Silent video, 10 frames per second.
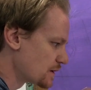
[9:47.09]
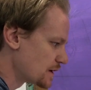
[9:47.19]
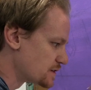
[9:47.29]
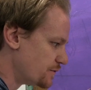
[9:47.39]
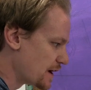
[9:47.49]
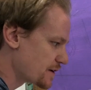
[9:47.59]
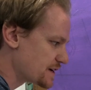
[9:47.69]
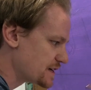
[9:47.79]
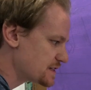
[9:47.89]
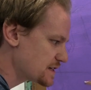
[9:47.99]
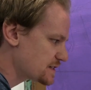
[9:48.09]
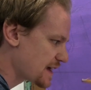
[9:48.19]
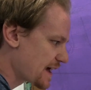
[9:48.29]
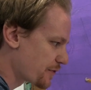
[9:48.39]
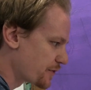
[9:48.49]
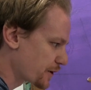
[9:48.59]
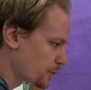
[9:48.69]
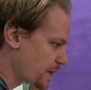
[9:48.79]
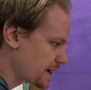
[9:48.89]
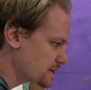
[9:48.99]
It's very easy to add thicker
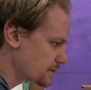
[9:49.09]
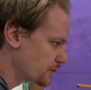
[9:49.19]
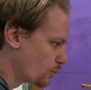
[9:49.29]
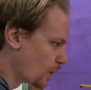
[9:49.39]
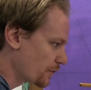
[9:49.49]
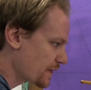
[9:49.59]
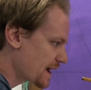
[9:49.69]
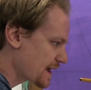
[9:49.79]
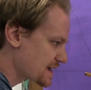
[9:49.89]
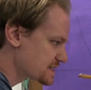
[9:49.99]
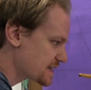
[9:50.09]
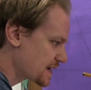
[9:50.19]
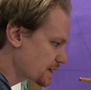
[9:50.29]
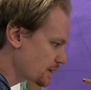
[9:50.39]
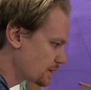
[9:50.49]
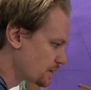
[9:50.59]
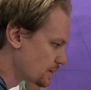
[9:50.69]
paint if you want that aesthetic.